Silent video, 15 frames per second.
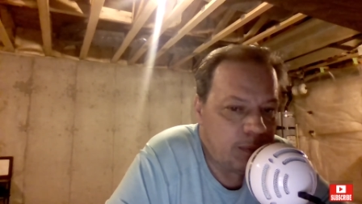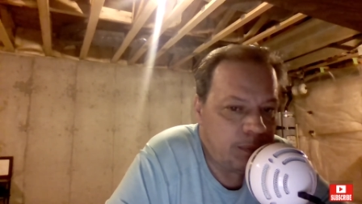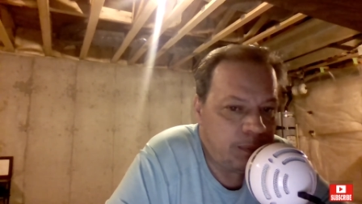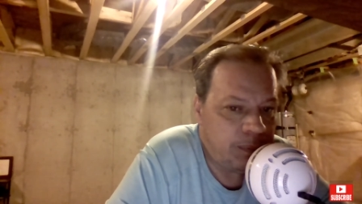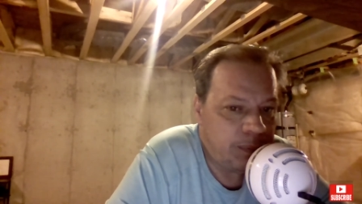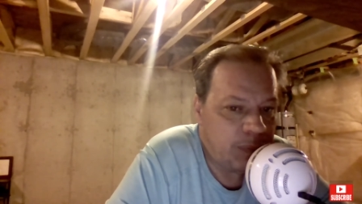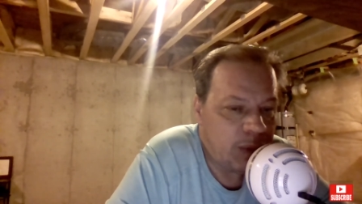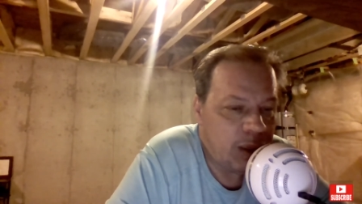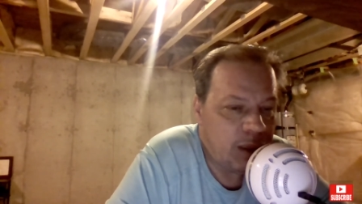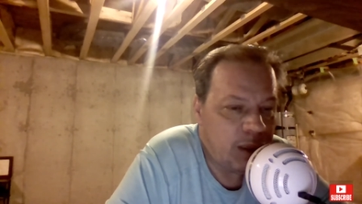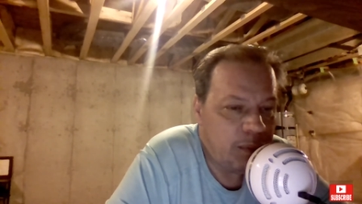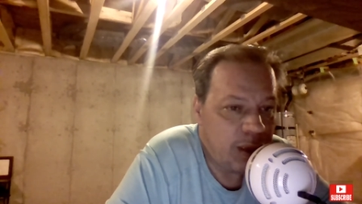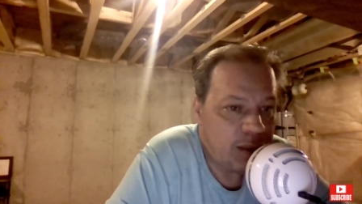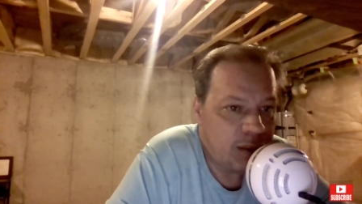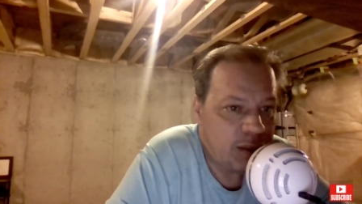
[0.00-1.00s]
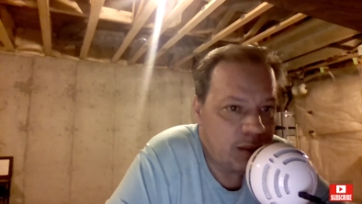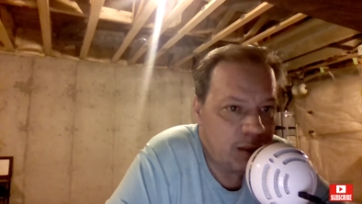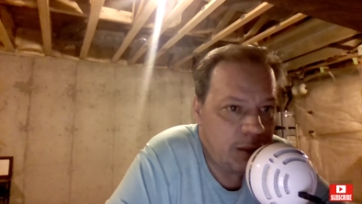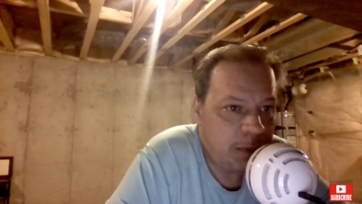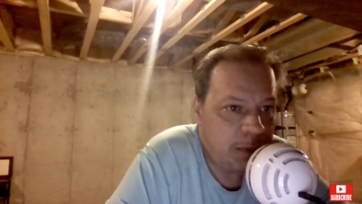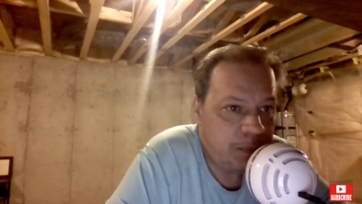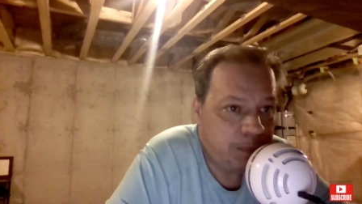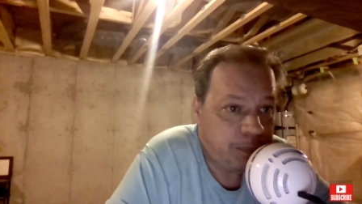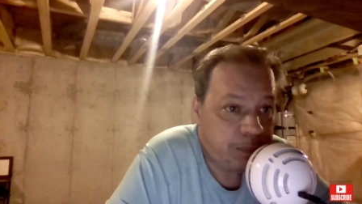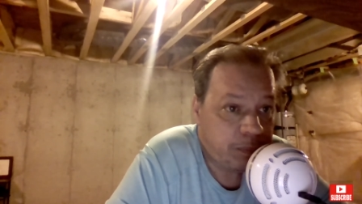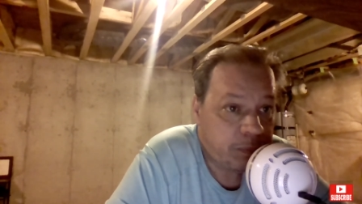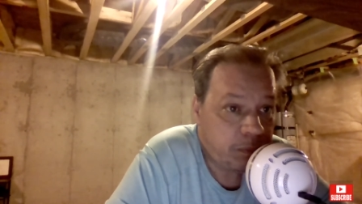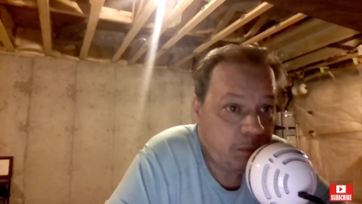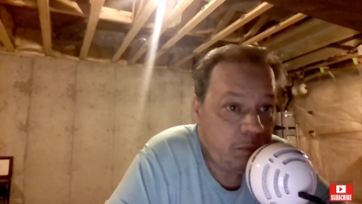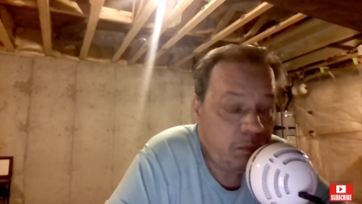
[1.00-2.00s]
it basically,
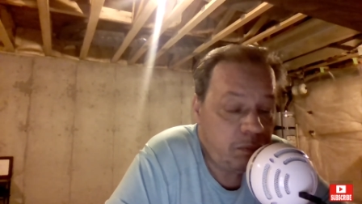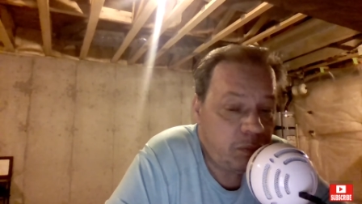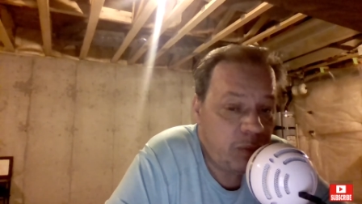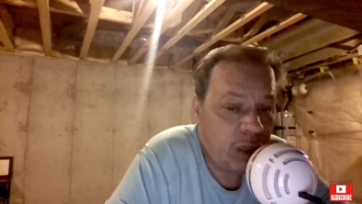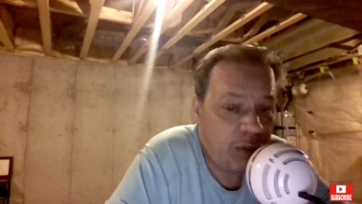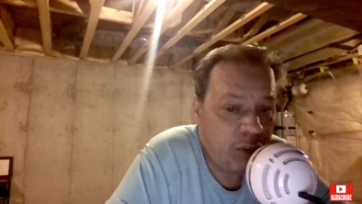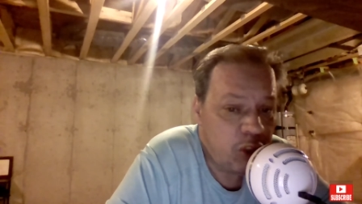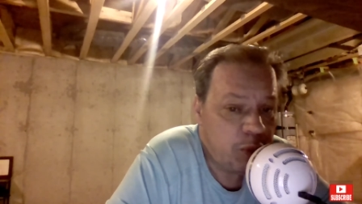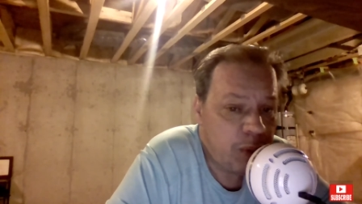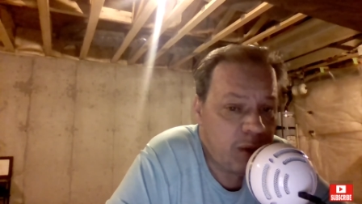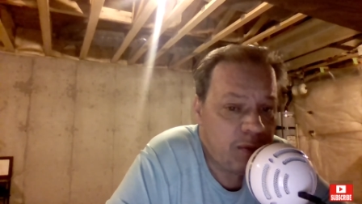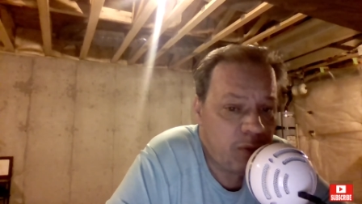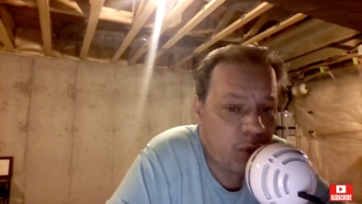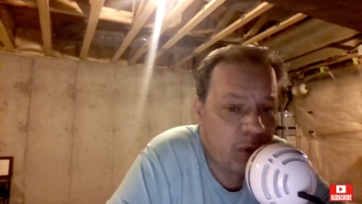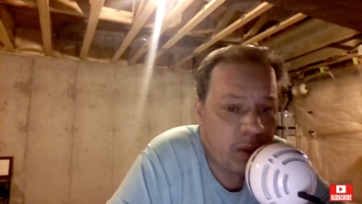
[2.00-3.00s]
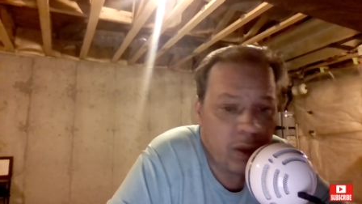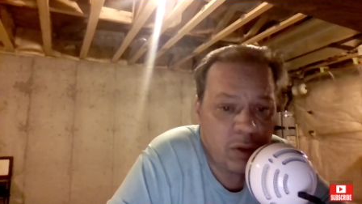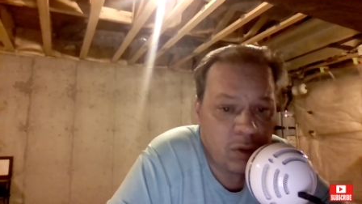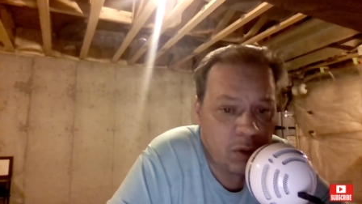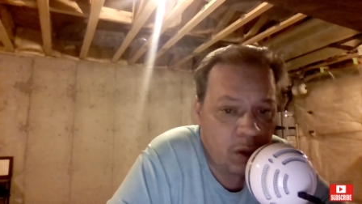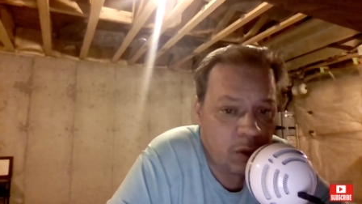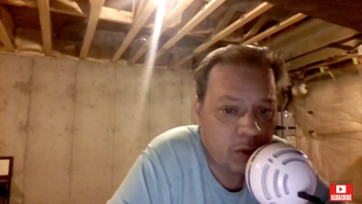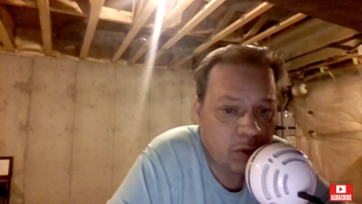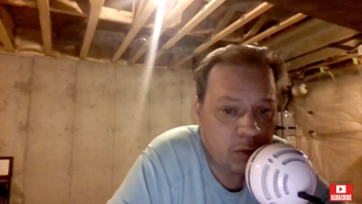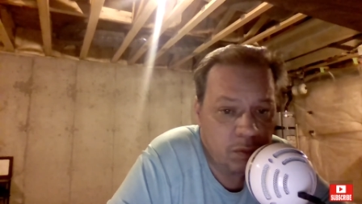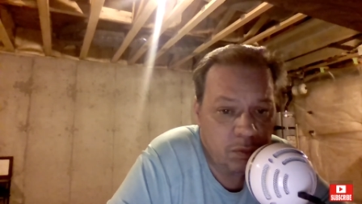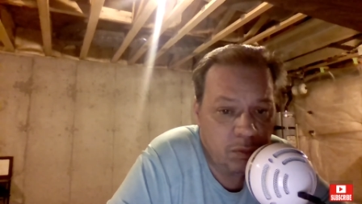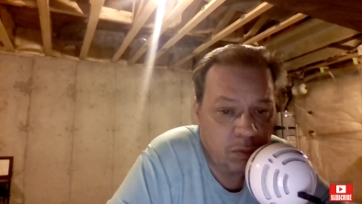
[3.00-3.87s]
if you spend $4,000,